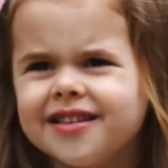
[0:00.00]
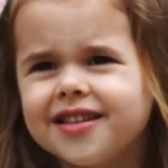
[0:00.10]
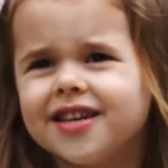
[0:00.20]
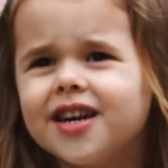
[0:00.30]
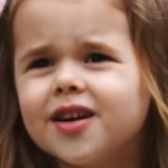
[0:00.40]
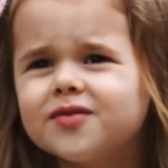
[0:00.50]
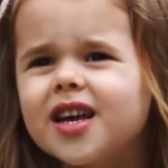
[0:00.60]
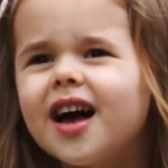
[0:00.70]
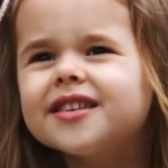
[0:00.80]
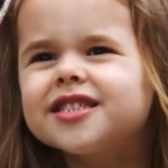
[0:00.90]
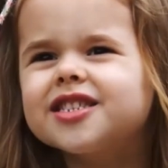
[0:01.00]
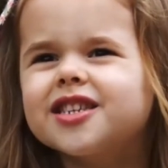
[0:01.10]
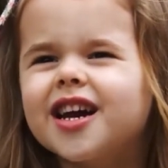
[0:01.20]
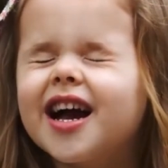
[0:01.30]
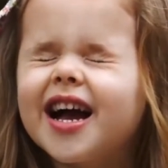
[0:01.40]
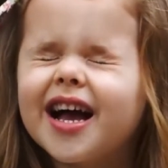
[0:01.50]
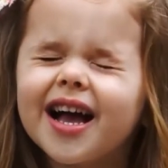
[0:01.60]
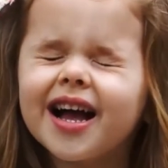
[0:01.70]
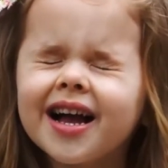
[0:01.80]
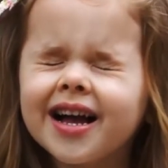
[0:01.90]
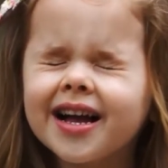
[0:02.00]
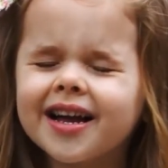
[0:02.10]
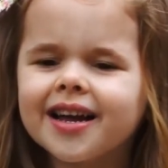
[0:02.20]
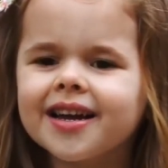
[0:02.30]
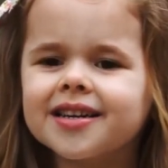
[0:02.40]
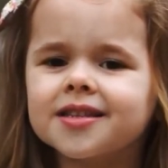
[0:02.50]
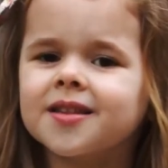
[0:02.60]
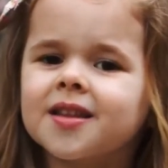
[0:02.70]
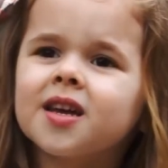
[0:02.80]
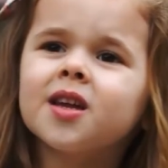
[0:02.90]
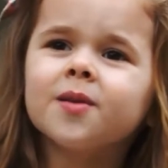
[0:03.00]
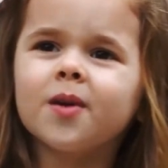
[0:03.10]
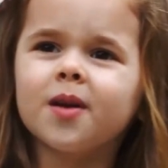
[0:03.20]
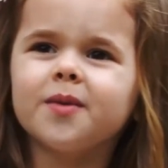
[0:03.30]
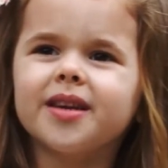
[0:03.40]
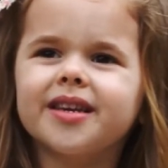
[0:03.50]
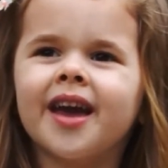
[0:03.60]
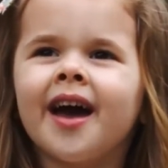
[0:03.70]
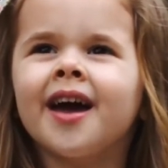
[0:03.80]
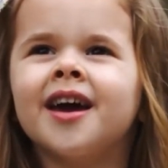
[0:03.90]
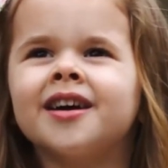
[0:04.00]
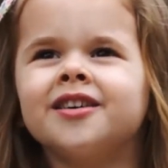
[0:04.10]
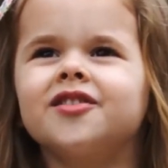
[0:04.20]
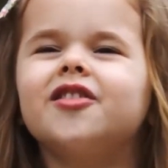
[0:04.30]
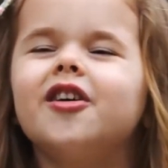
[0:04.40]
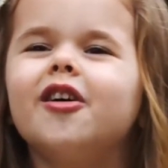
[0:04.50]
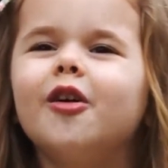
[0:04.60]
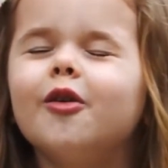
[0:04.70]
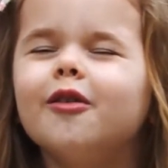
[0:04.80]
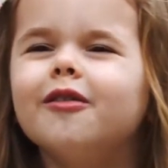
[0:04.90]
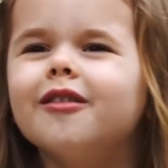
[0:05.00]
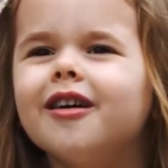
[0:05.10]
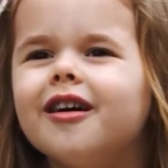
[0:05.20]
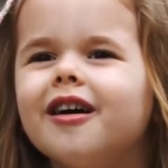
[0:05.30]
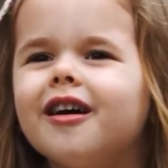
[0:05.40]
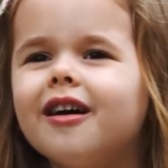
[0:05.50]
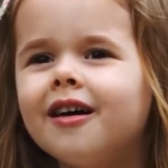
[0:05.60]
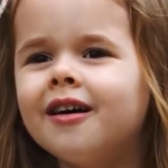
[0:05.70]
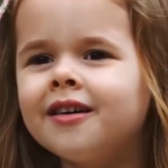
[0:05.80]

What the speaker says: gives us strength when we can't go on.